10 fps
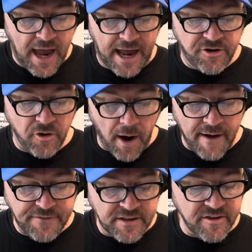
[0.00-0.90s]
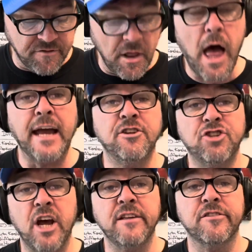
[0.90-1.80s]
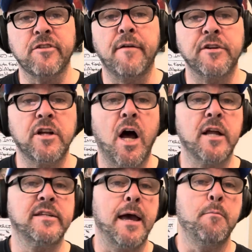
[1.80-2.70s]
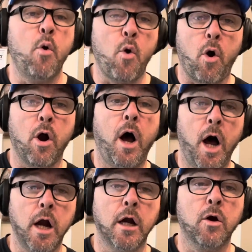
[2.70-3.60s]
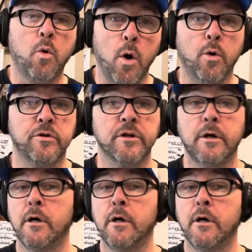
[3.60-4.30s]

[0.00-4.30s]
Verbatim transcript: and your offensive line chases off a Dante Moore, unquote.